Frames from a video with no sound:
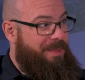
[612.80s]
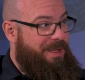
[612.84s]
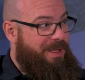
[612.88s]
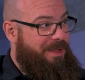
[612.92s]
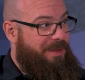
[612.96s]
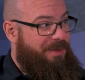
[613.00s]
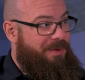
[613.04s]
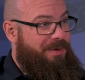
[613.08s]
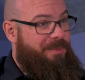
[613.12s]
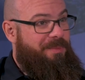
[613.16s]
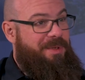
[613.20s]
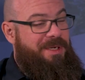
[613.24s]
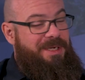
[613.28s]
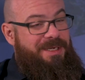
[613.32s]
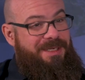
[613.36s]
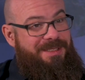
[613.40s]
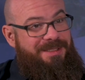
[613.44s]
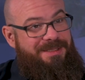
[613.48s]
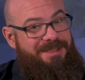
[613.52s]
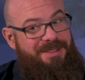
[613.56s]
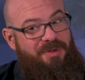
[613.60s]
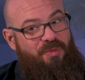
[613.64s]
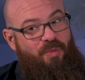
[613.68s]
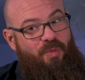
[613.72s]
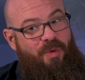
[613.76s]
builder,
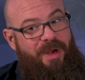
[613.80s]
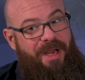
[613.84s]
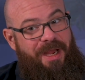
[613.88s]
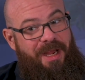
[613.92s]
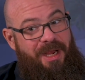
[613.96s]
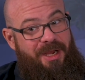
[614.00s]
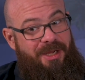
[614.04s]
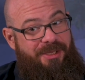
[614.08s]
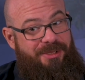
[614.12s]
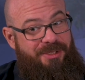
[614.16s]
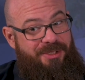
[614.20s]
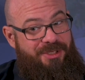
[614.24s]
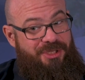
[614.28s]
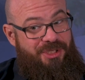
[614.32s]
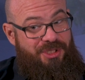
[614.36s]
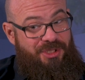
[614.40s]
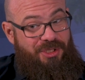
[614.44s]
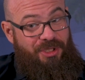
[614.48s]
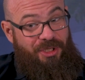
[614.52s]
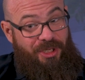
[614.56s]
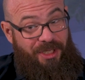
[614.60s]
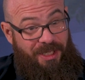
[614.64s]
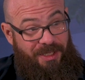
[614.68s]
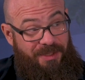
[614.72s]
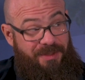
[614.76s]
because the way I
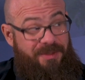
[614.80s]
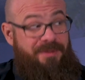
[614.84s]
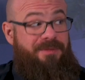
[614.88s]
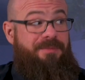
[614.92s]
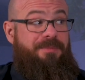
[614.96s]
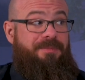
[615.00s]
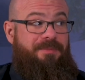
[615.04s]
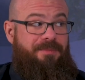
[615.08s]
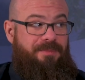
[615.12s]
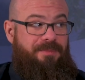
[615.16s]
understood it,